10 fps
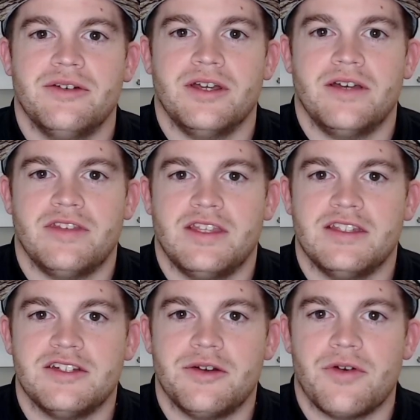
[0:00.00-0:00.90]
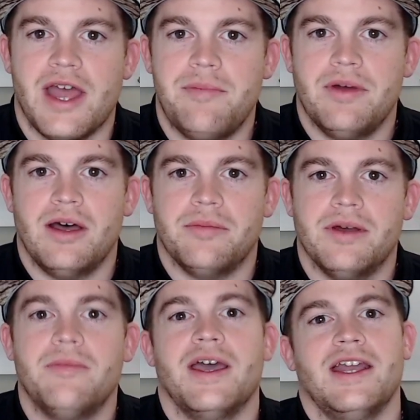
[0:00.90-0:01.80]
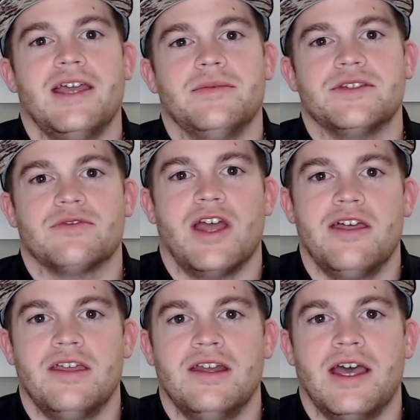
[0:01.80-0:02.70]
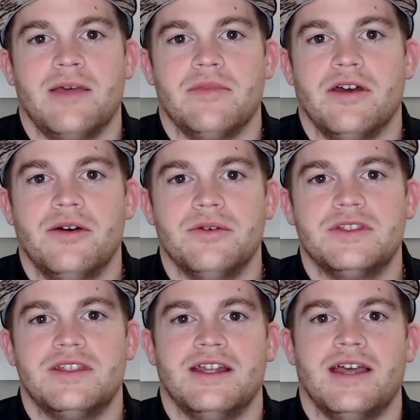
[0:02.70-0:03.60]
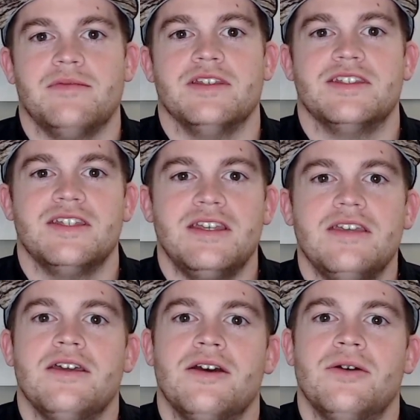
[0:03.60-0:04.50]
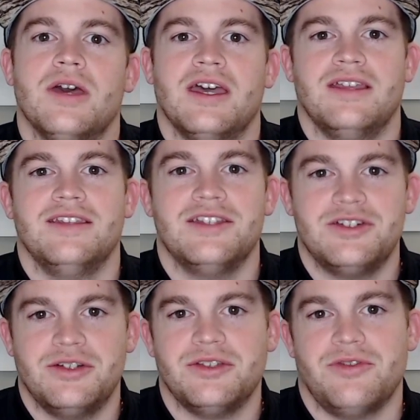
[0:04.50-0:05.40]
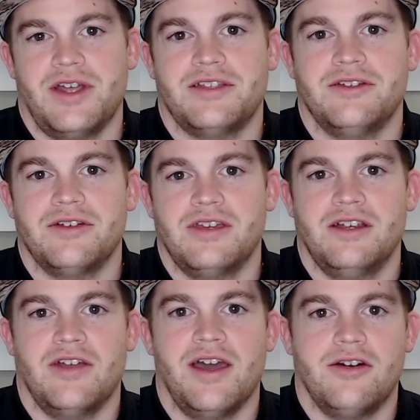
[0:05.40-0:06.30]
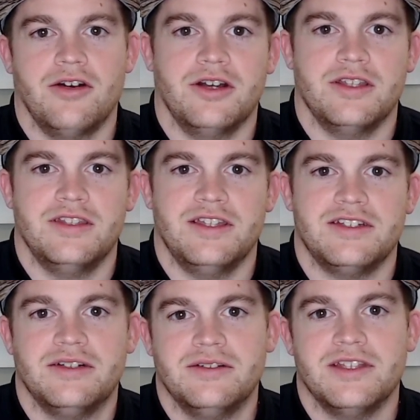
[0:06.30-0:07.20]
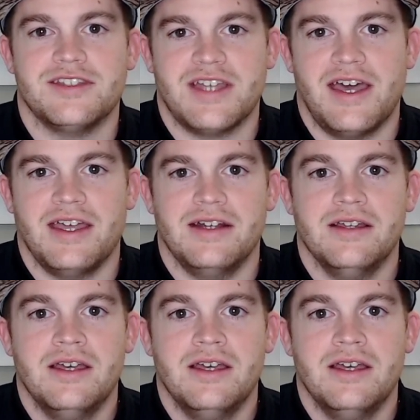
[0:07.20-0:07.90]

of the Digital Wrap-Up. My name is Riley and I'm the host and I'm the CEO and Digital Director here at Hardin Digital and Design.